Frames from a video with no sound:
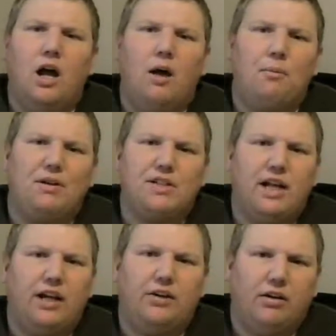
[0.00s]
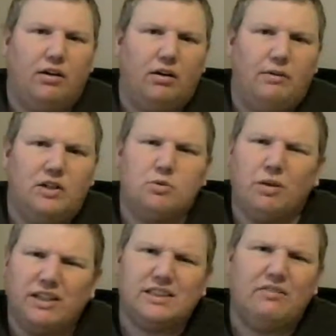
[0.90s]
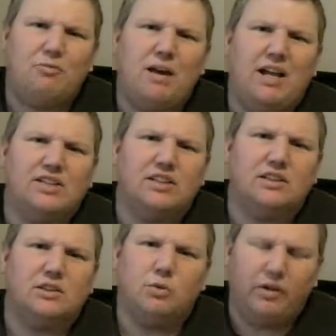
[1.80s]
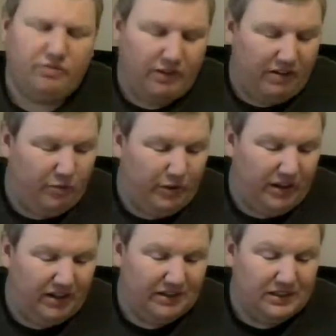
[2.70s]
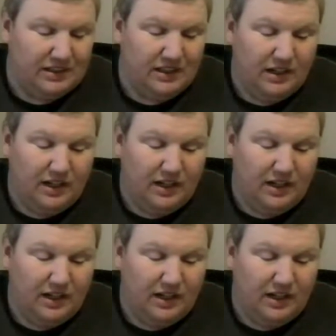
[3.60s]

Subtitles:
But Taker, I mean, 27 matches, 25 wins.